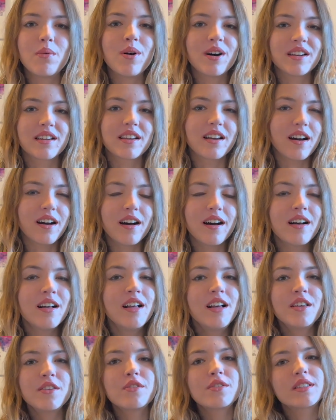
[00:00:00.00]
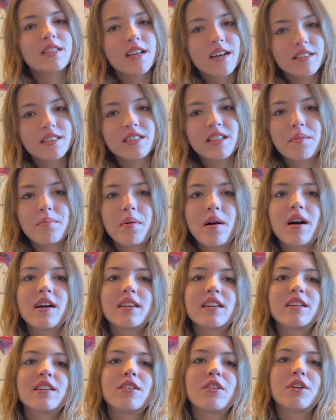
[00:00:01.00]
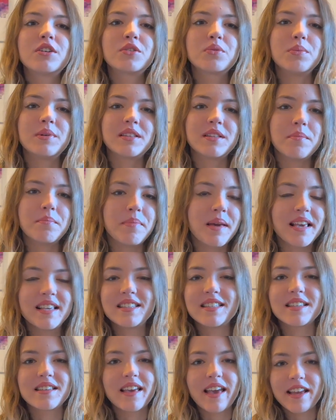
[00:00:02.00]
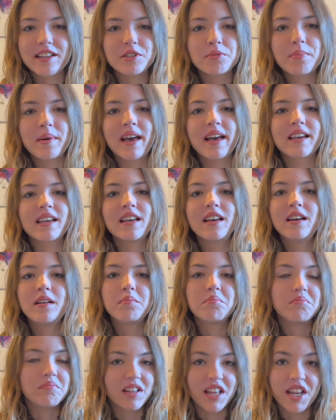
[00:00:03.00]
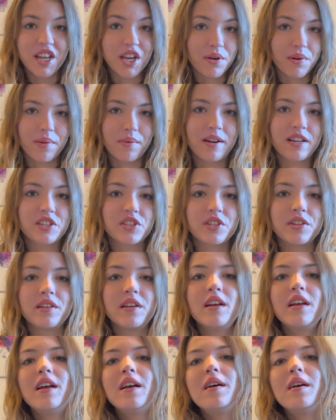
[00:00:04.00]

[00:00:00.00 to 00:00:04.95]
One car. You start in a parking lot with a basic hatchback, linear regression.